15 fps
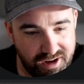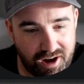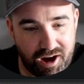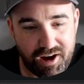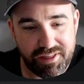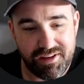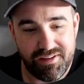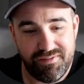
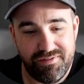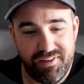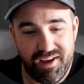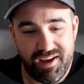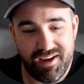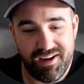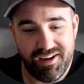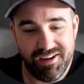auth
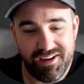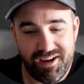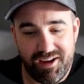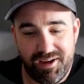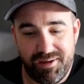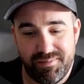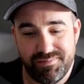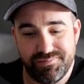config
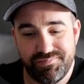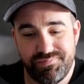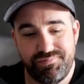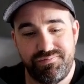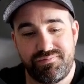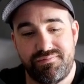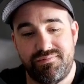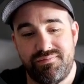um,
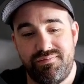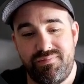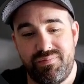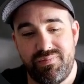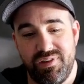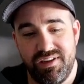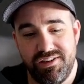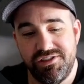
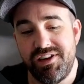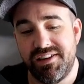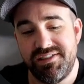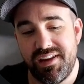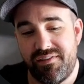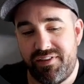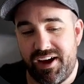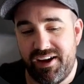
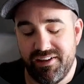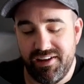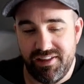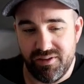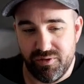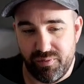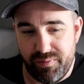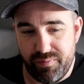JSON file in
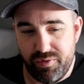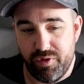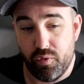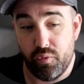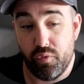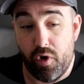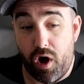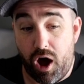the, the
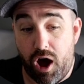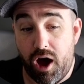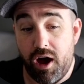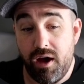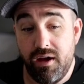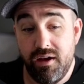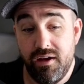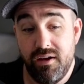raw
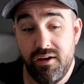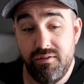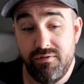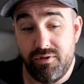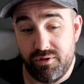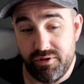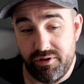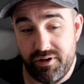
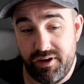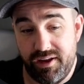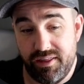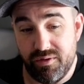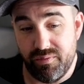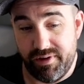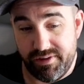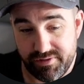folder in the
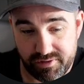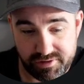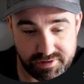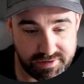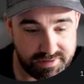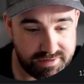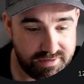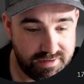
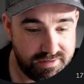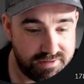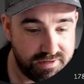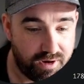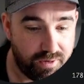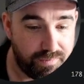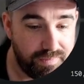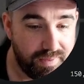resources.
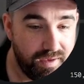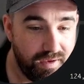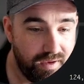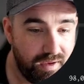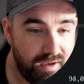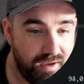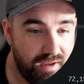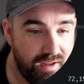So
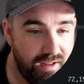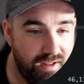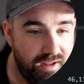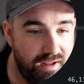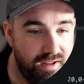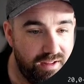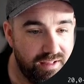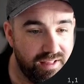
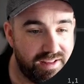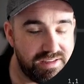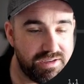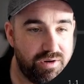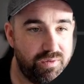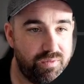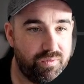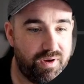let's go
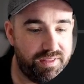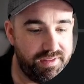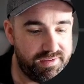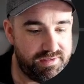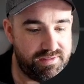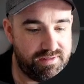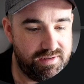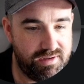and run
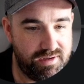this.